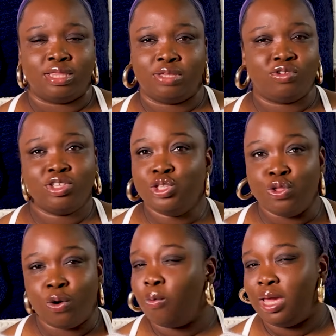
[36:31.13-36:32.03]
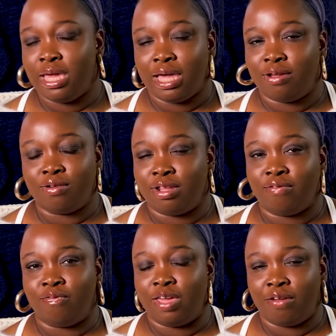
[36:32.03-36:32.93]
there was just no way I could
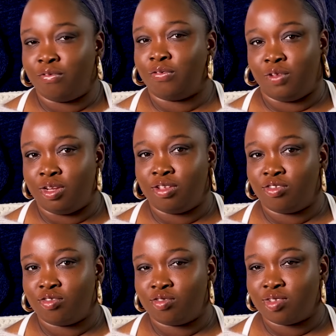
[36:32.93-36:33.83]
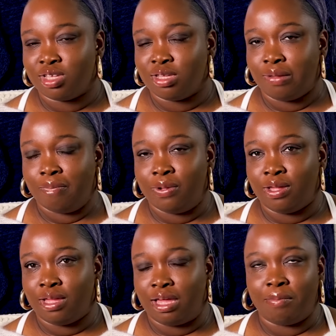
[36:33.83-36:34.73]
have ever finished.
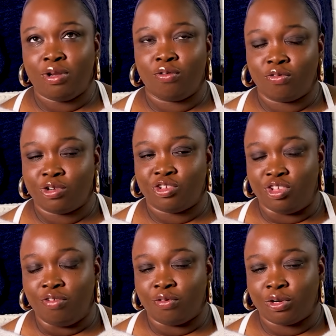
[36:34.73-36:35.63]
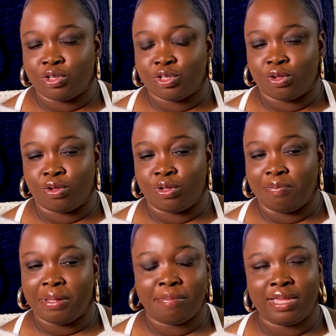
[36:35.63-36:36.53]
But I'm an overachiever, so in
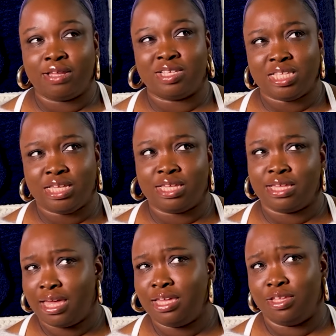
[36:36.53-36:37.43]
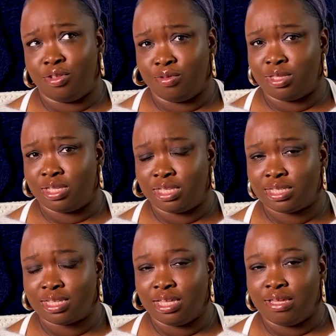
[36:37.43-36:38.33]
my mind I was thinking I could do
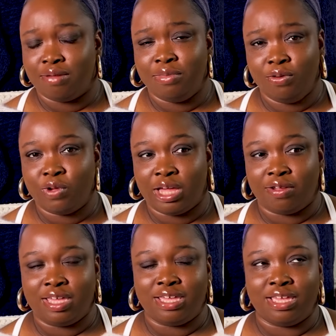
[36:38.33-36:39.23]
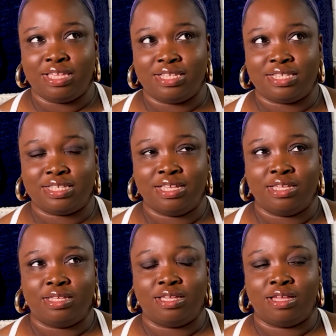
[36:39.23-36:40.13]
this. Meanwhile, it is
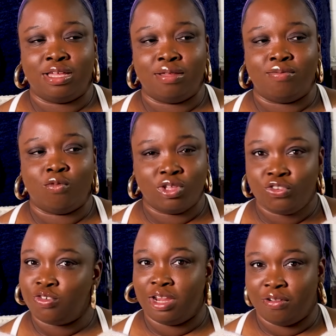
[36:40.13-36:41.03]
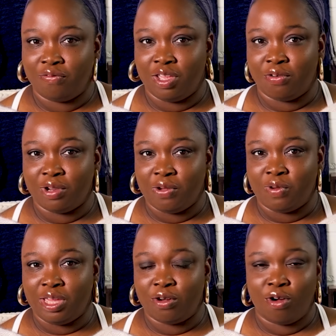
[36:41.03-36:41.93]
one strand of fingering
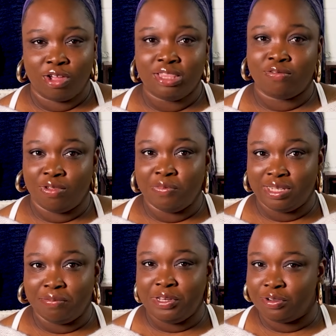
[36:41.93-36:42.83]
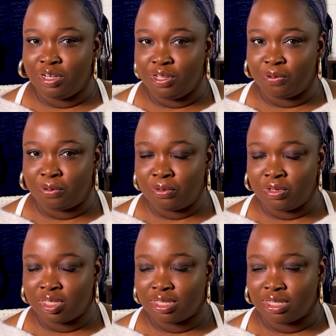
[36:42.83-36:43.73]
weight on 3 millimeter
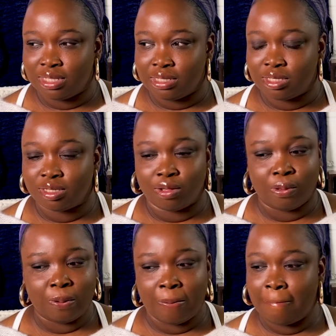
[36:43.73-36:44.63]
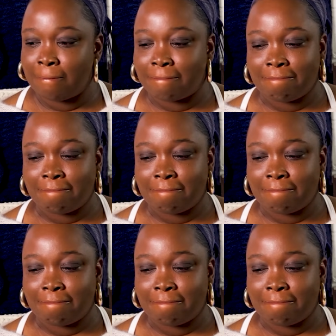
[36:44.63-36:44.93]
needles. So